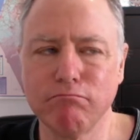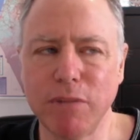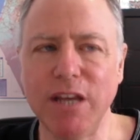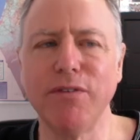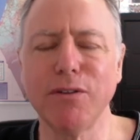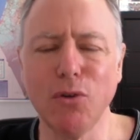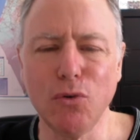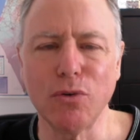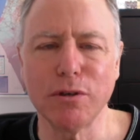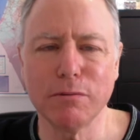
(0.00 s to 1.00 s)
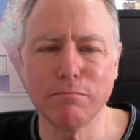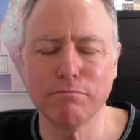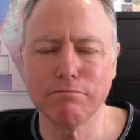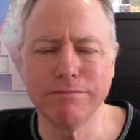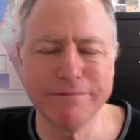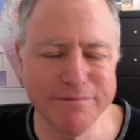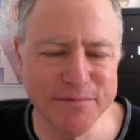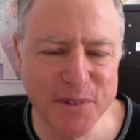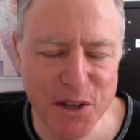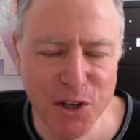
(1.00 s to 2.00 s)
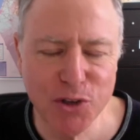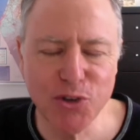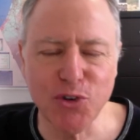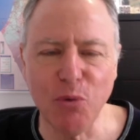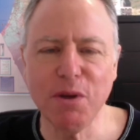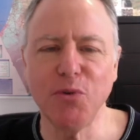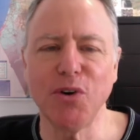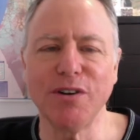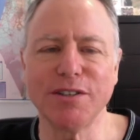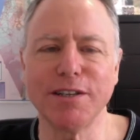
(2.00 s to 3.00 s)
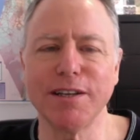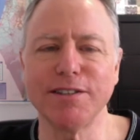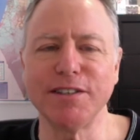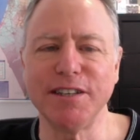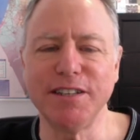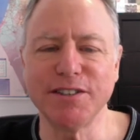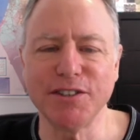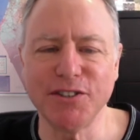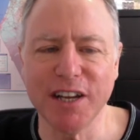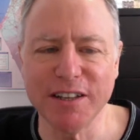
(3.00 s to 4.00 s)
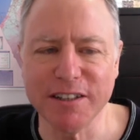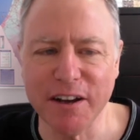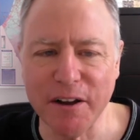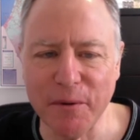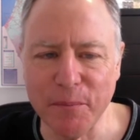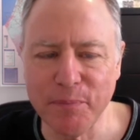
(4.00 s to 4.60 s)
Even Luke, show me where it says that he's a Gentile.